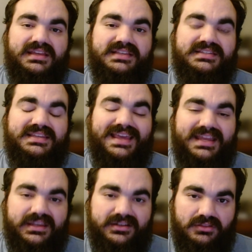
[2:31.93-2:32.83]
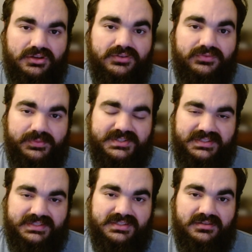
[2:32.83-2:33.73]
is getting an alert from a
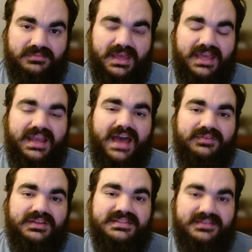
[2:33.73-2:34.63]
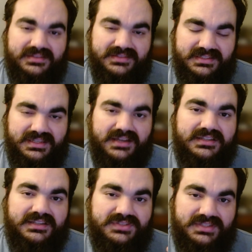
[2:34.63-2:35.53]
system and having the
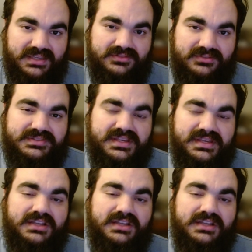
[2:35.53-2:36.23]
deductive skills